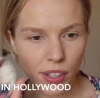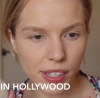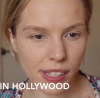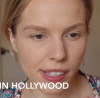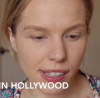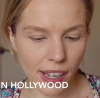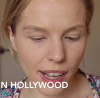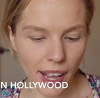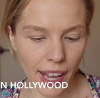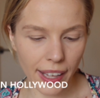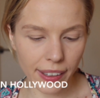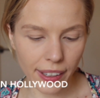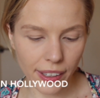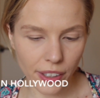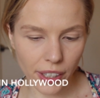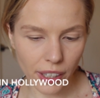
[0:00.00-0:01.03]
This is a
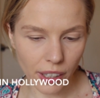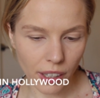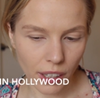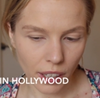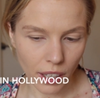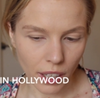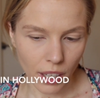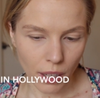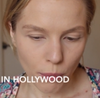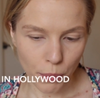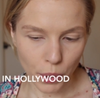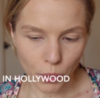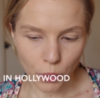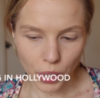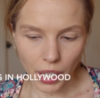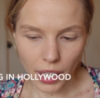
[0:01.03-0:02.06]
highlighter,
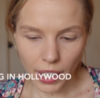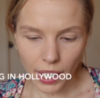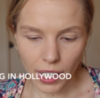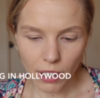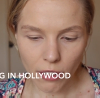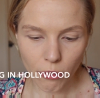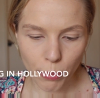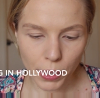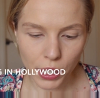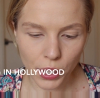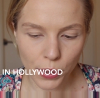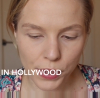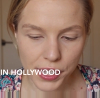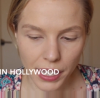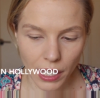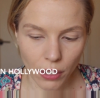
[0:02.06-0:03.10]
but what I've been
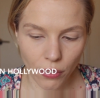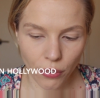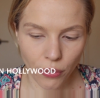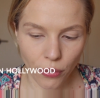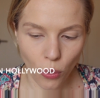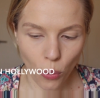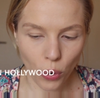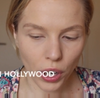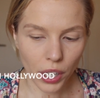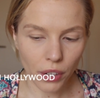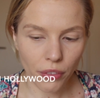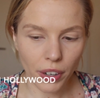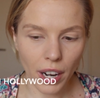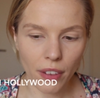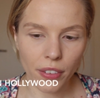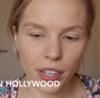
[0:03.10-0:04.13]
using it for
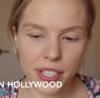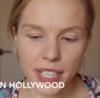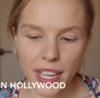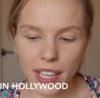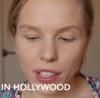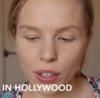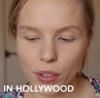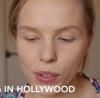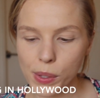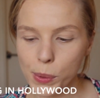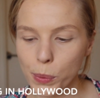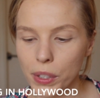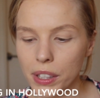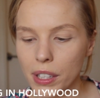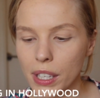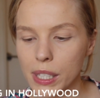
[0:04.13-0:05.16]
everyday use
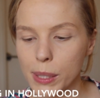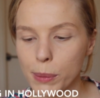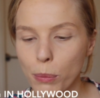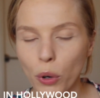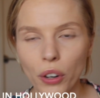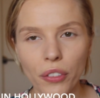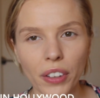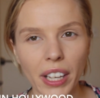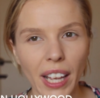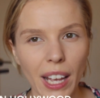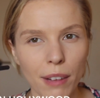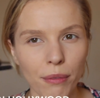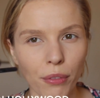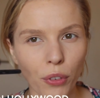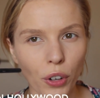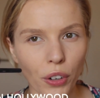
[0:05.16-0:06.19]
with this Morphe
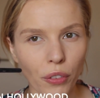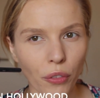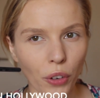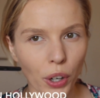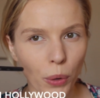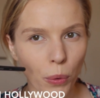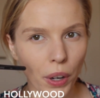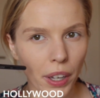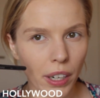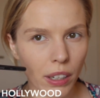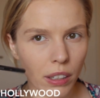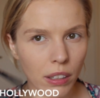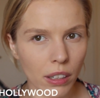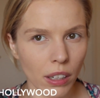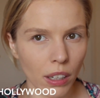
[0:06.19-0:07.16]
M441